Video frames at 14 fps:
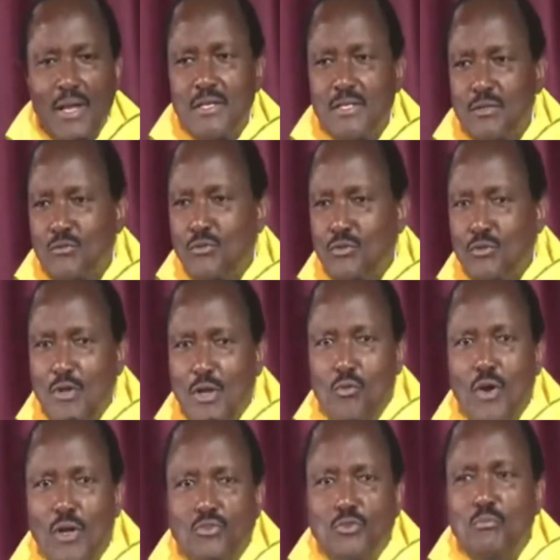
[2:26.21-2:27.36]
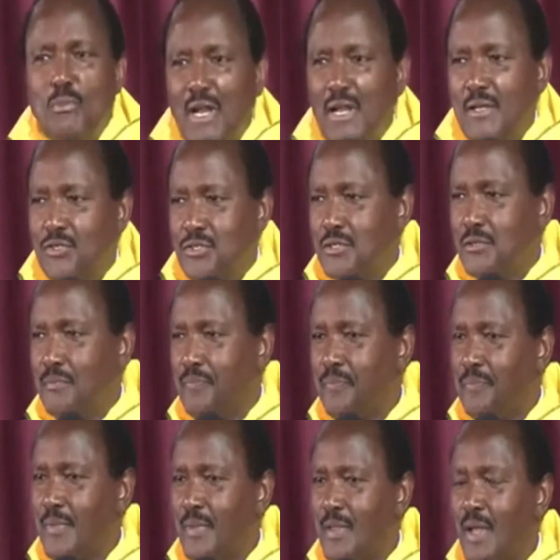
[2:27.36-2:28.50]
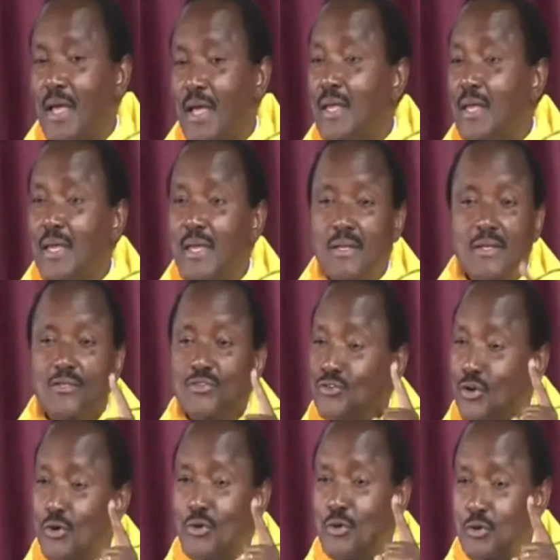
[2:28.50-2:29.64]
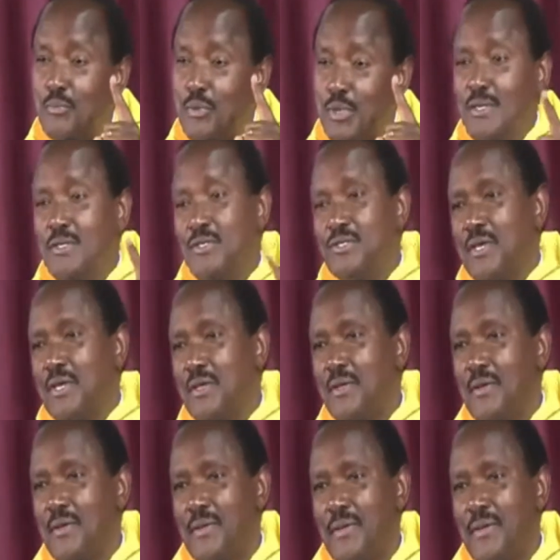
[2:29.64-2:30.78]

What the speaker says: Wakati tunakuwa tu managed. It is not going to be easy.